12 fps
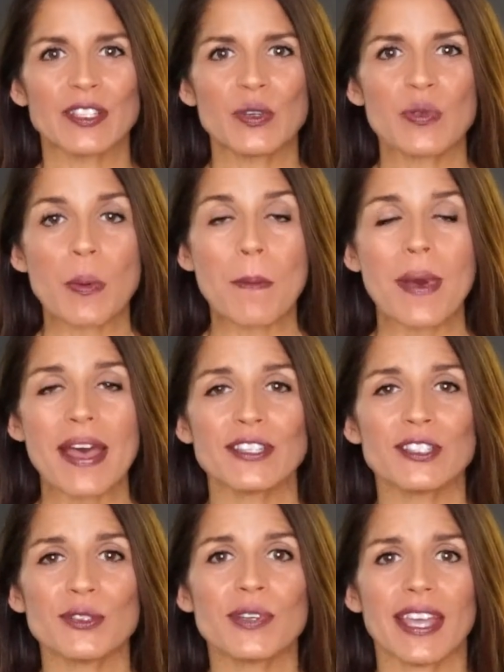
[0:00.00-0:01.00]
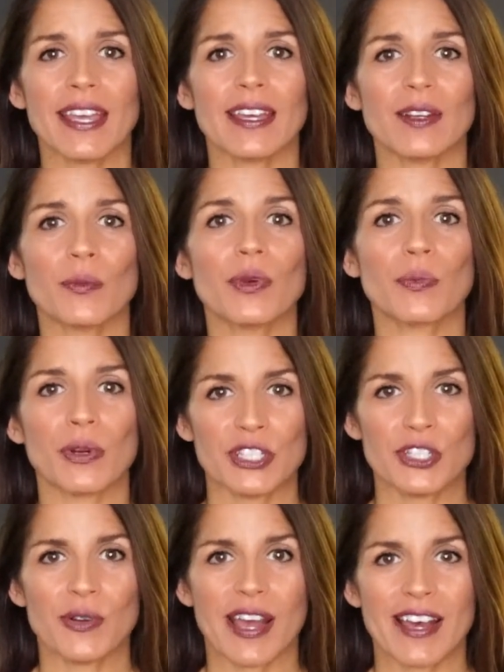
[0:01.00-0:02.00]
do the best you can with what
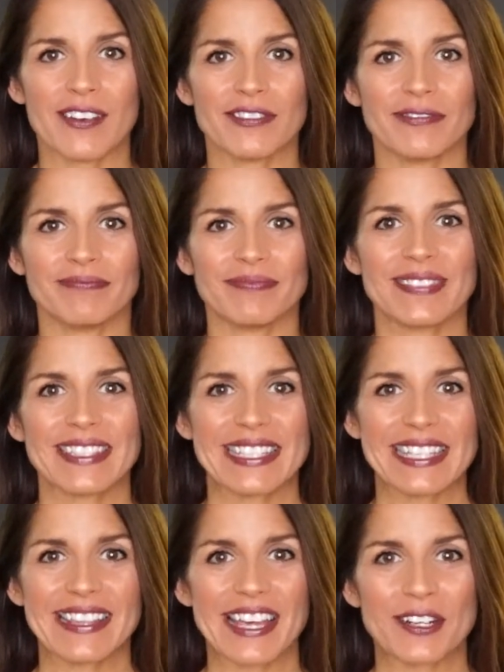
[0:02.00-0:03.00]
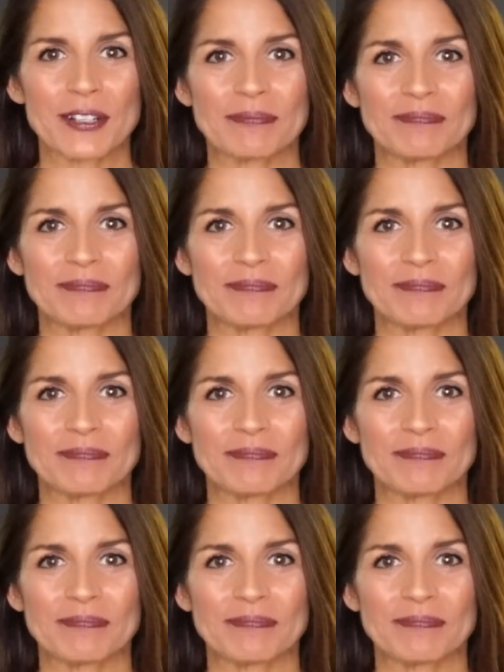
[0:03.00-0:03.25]
you have. See you later.